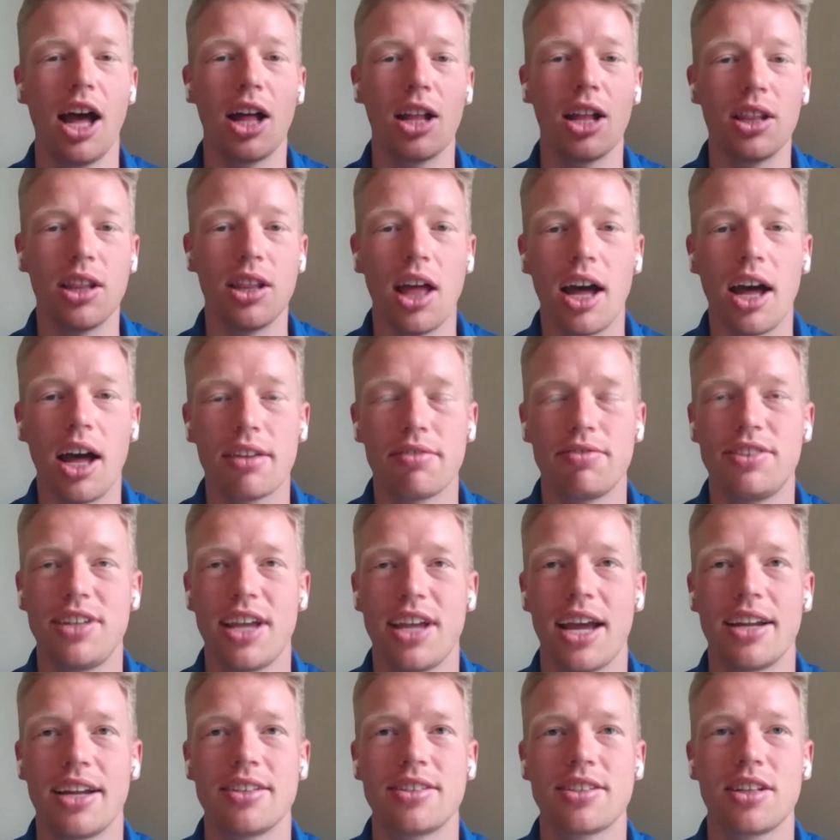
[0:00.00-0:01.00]
A lot of
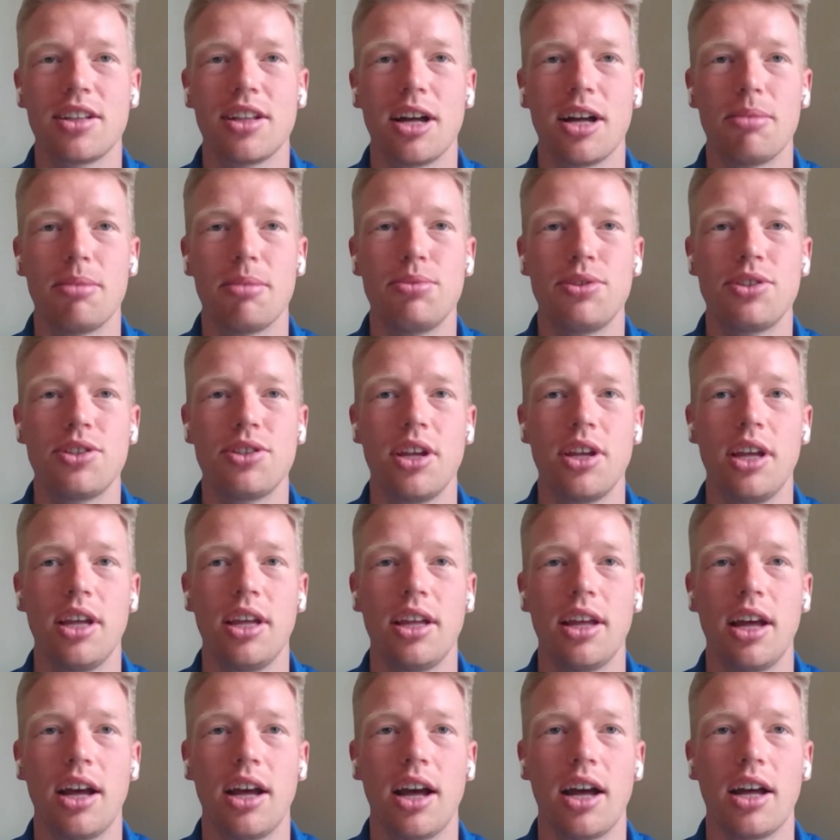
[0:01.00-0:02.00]
tennis clubs
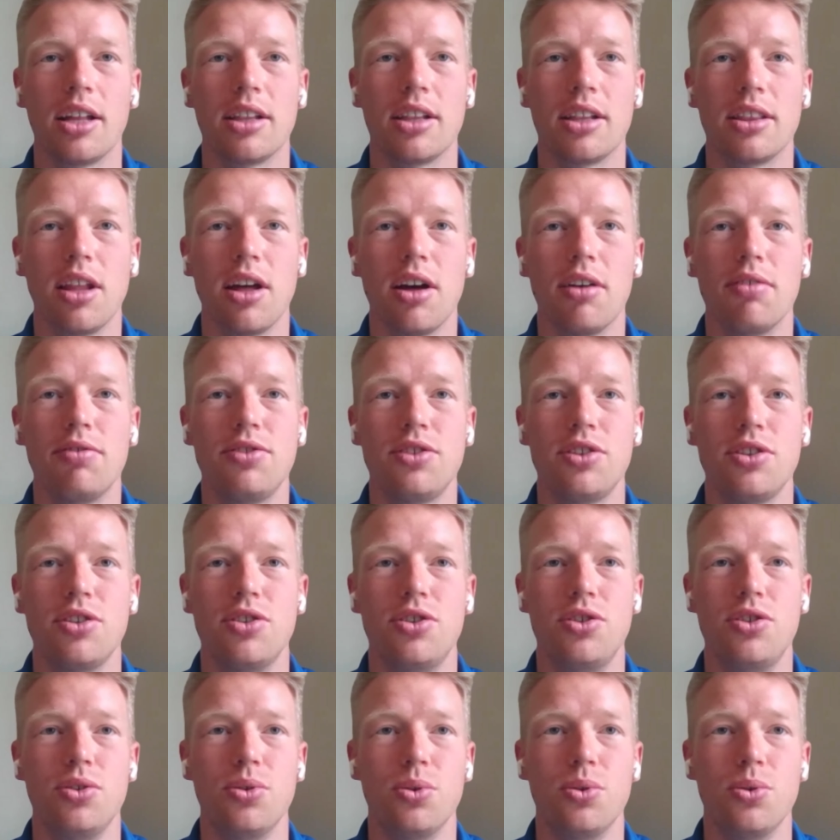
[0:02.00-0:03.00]
love
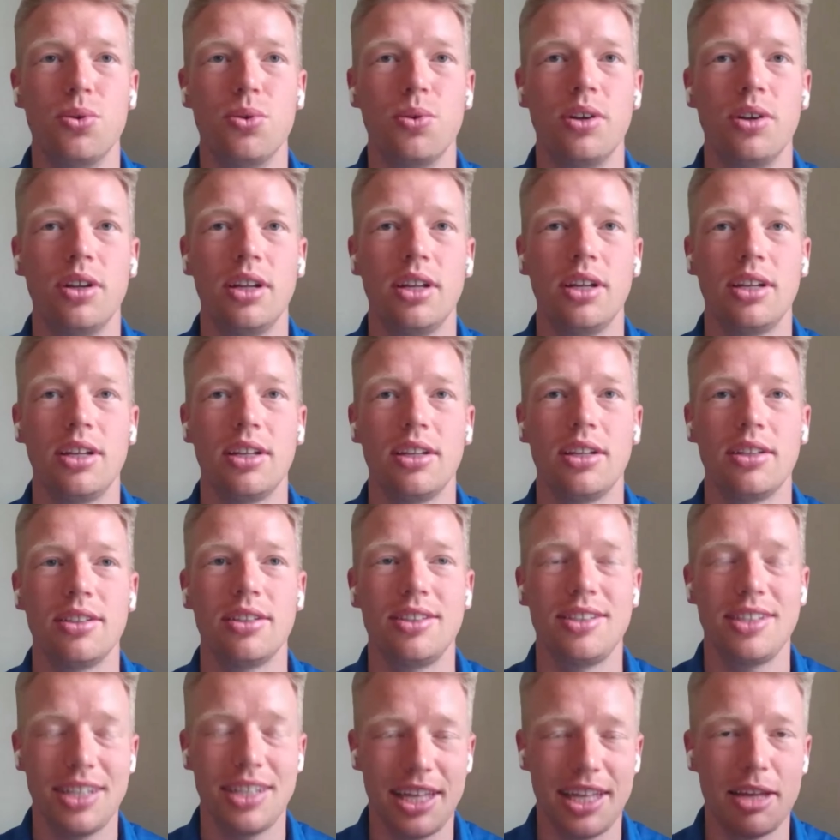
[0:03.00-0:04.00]
to do
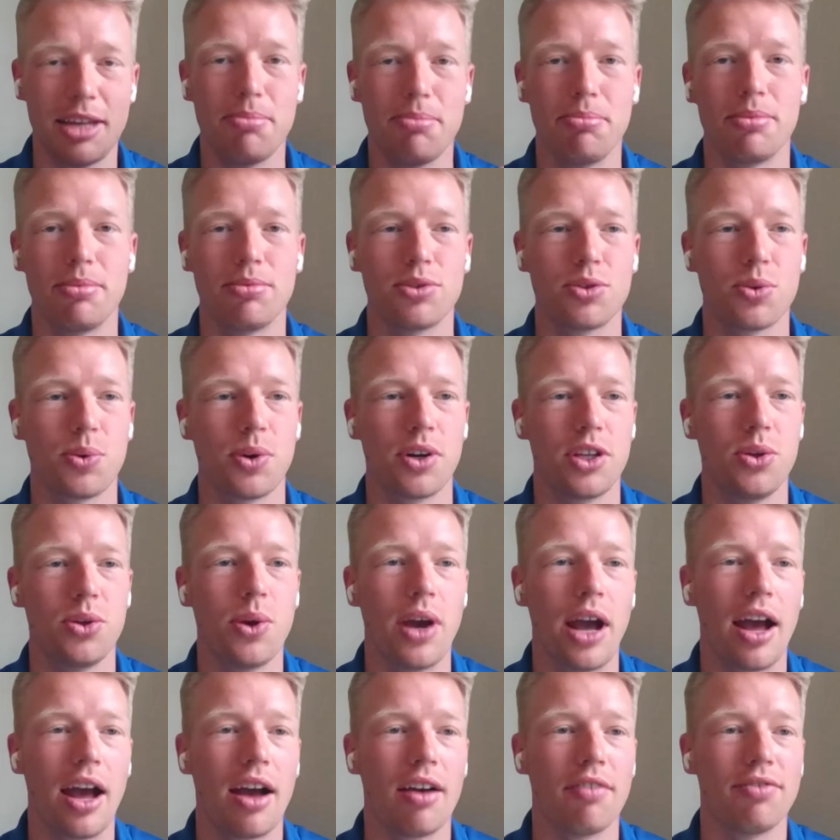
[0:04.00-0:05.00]
teams where
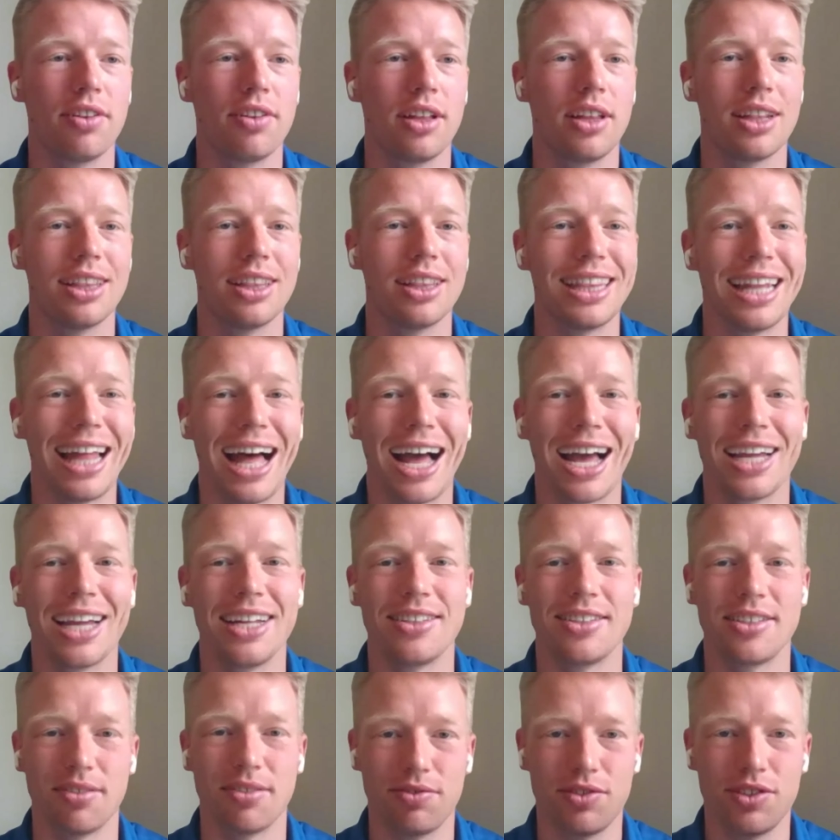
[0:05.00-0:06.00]
you have
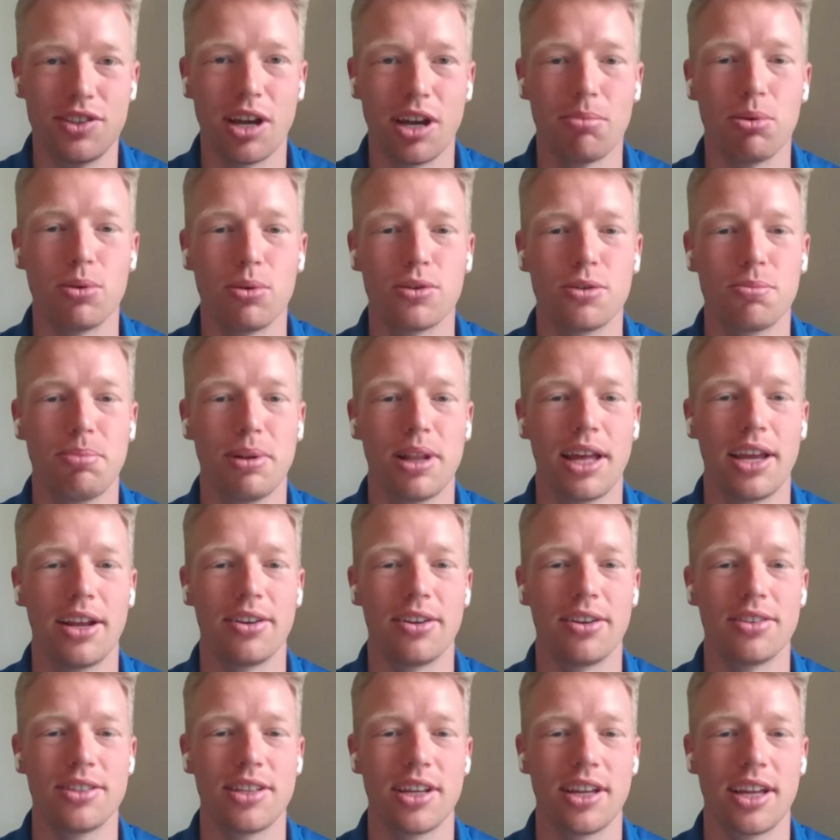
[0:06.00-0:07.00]
lines of doubles
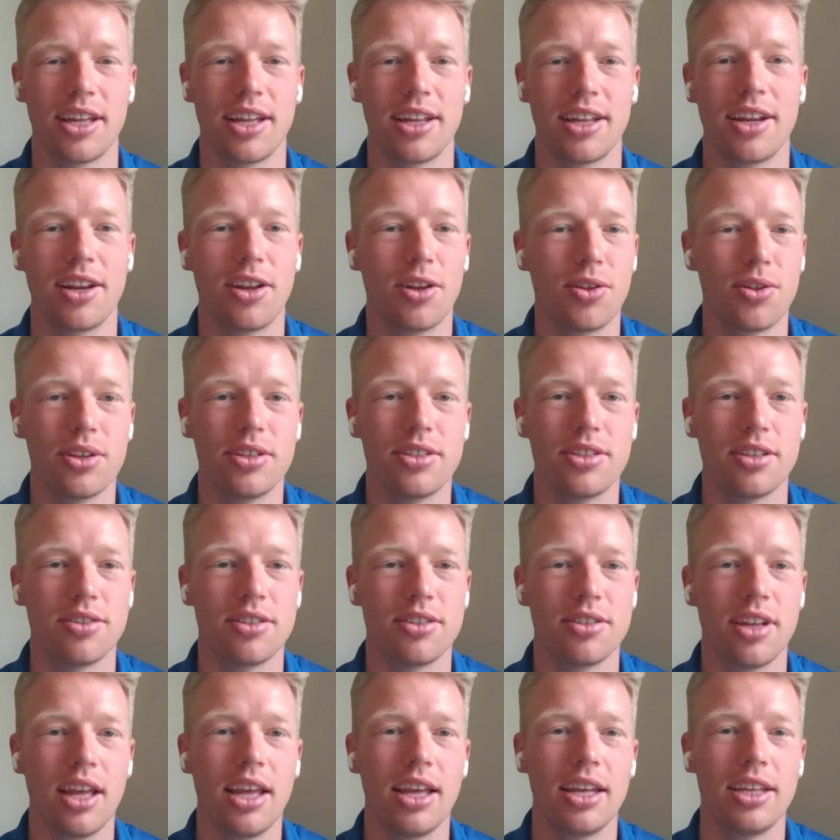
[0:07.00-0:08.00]
players. I know this
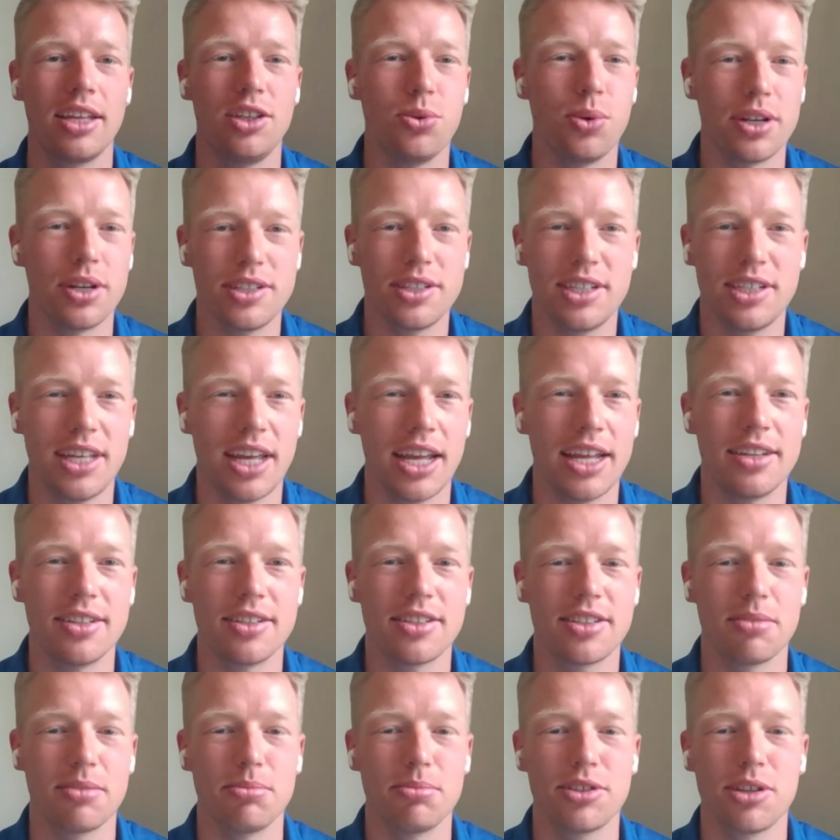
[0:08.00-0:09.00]
is USTA
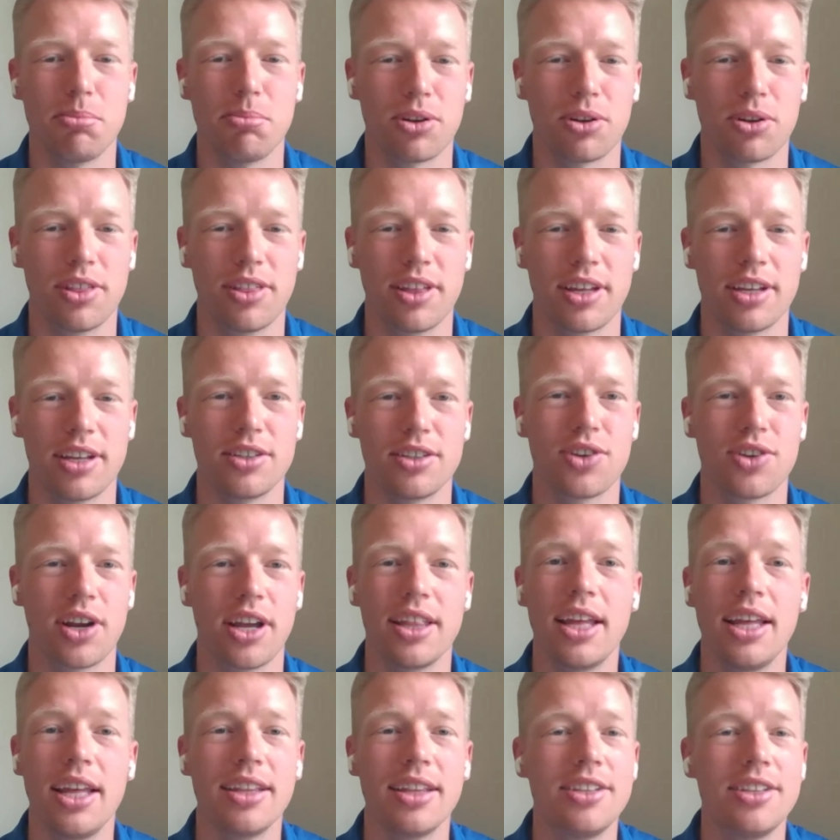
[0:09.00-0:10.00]
does some similar things,
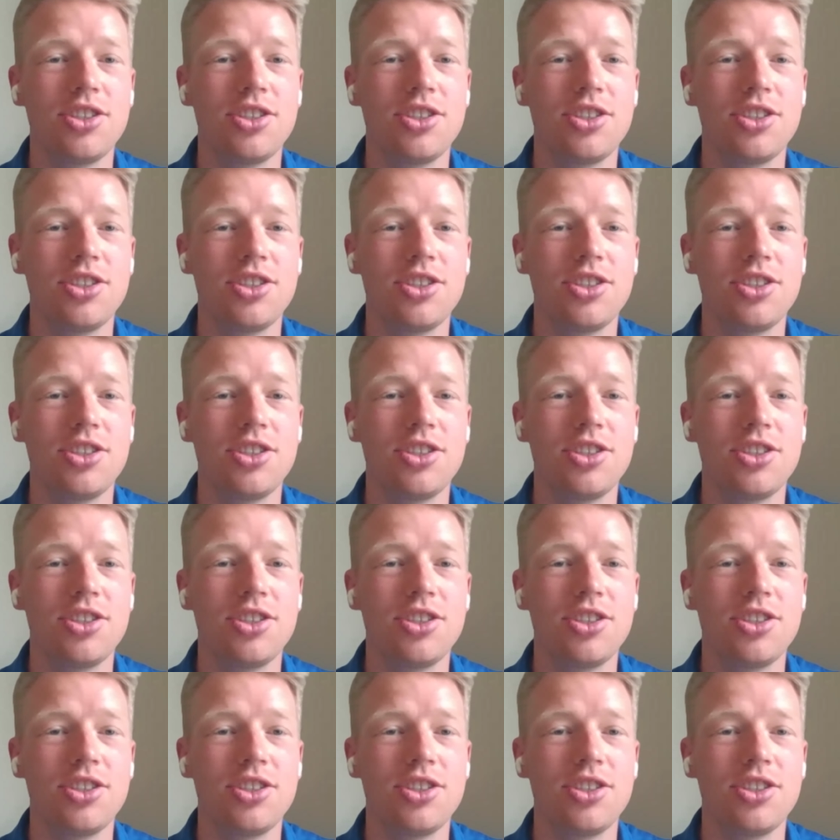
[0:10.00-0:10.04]
right?